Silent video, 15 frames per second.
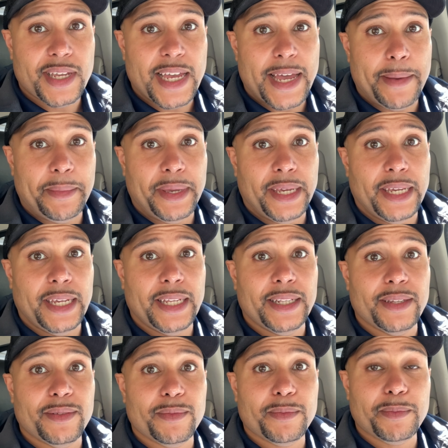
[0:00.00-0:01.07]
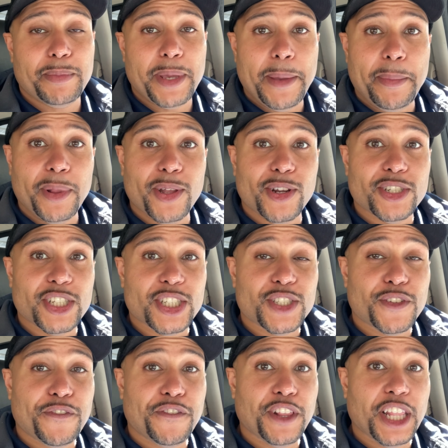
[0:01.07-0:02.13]
I mean, people are
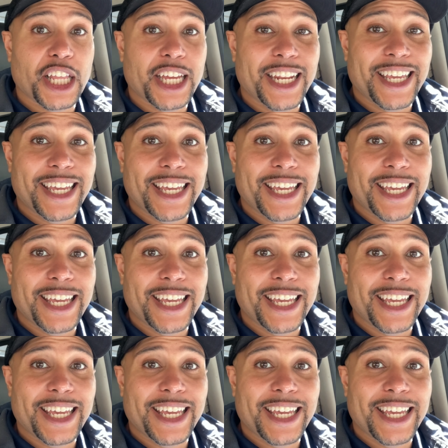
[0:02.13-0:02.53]
just flooding